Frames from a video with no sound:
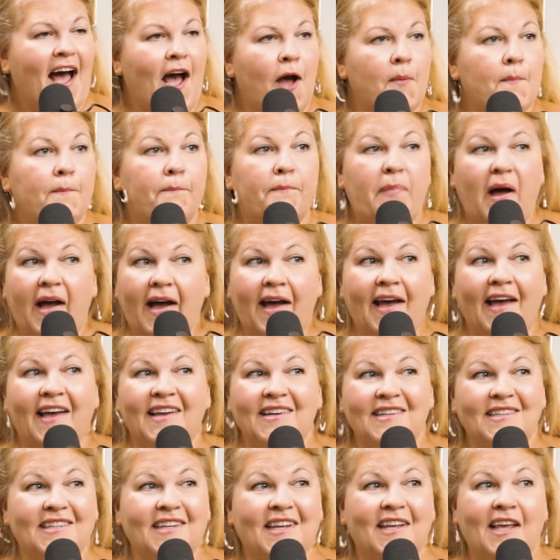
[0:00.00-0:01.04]

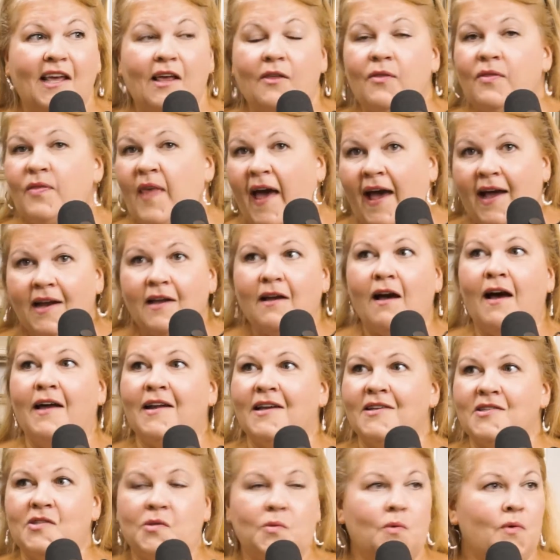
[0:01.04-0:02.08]
But that
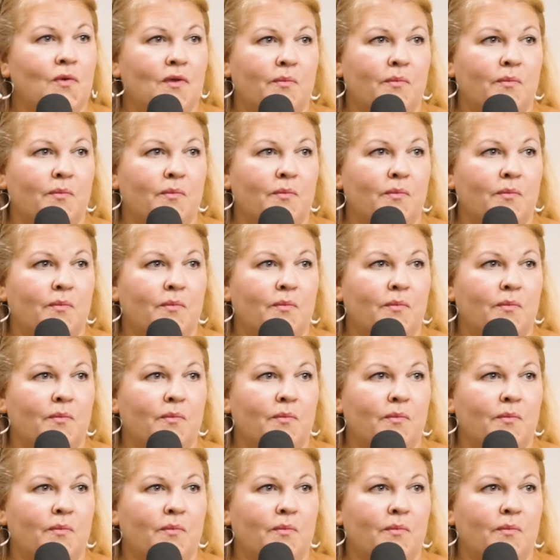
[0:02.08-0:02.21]
got us